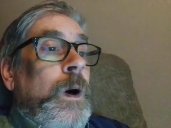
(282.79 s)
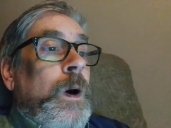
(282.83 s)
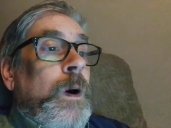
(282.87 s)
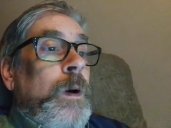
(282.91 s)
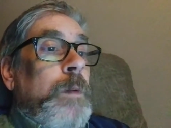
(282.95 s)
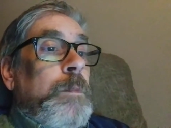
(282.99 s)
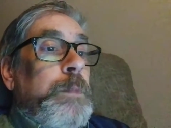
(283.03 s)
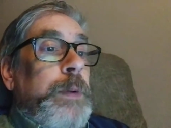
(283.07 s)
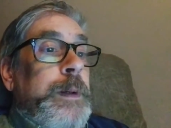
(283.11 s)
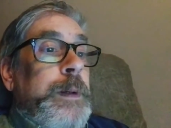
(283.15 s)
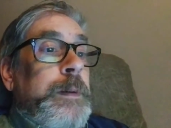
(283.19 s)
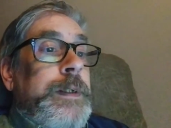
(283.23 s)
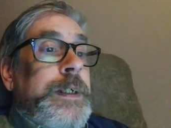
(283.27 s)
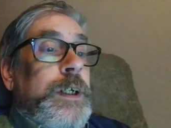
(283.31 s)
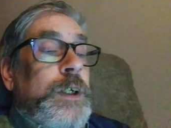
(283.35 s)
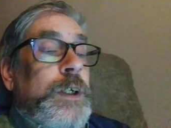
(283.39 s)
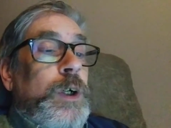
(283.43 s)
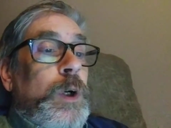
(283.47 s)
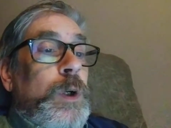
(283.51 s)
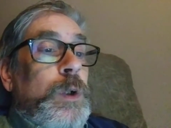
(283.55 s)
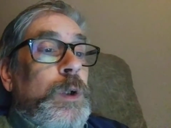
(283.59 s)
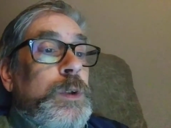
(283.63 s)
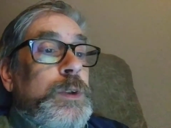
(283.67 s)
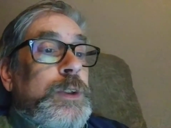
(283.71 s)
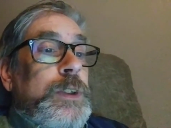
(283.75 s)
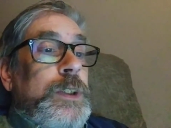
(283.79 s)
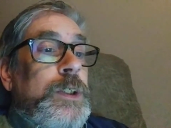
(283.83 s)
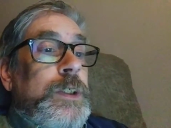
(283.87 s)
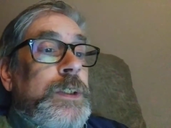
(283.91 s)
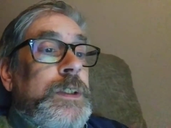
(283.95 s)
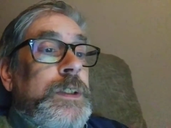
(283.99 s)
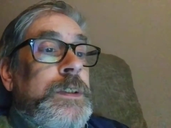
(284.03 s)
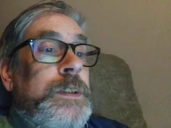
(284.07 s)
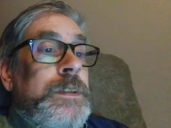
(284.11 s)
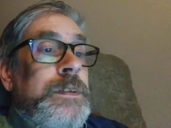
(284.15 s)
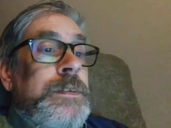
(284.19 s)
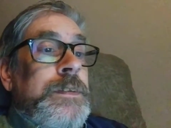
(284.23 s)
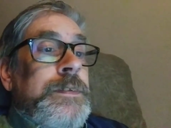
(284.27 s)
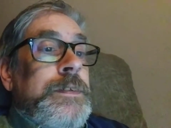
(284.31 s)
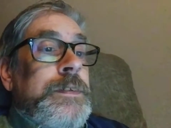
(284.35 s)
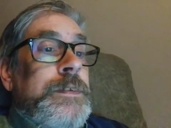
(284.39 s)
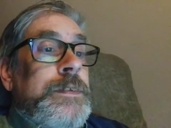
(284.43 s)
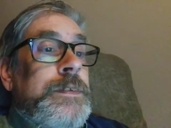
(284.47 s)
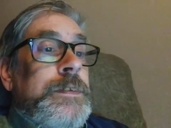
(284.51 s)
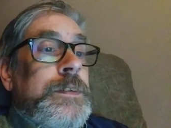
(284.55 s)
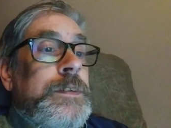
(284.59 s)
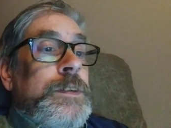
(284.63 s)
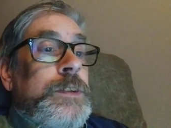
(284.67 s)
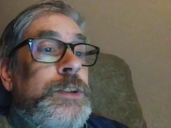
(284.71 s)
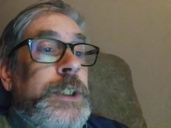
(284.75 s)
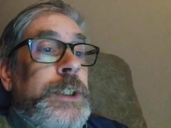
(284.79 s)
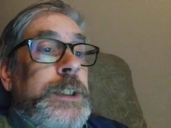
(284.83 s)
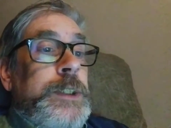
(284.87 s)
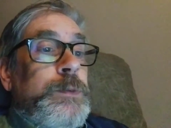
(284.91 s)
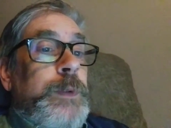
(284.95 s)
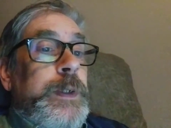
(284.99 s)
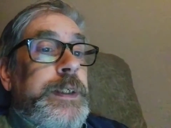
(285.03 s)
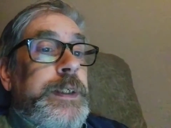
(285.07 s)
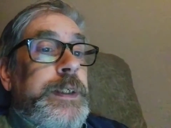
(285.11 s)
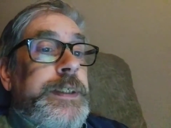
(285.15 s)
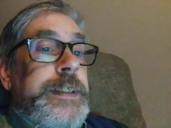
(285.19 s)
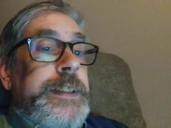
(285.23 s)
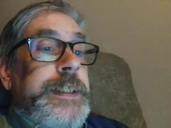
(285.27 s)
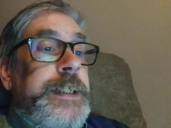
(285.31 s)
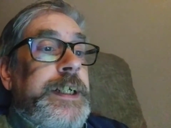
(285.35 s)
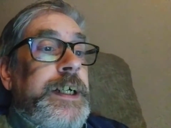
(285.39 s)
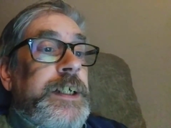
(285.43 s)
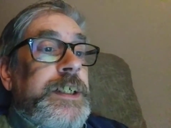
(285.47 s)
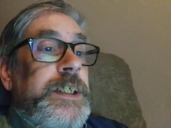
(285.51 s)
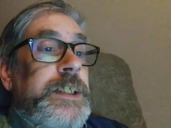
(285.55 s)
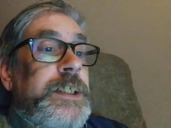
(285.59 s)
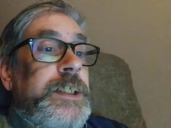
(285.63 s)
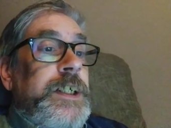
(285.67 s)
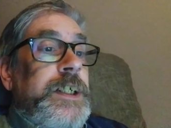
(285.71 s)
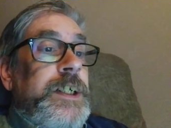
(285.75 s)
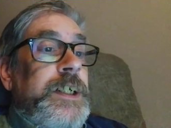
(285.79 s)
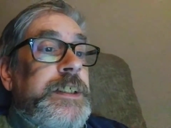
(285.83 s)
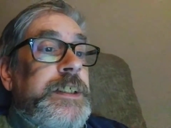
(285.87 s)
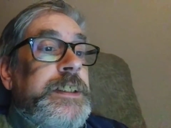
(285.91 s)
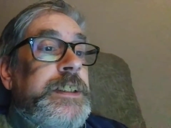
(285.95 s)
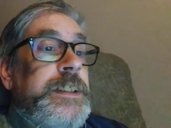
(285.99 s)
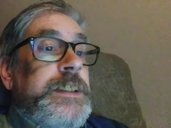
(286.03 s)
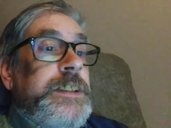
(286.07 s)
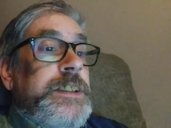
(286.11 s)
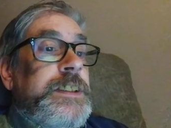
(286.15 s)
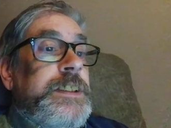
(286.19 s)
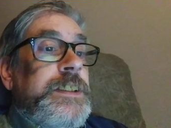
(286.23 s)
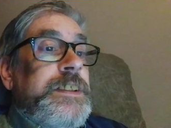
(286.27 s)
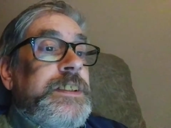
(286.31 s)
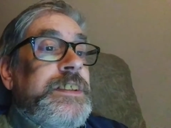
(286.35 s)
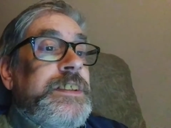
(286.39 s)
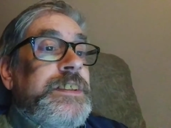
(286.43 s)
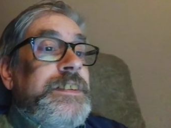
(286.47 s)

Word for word: Britt Nicole's good. She's one of the younger artists.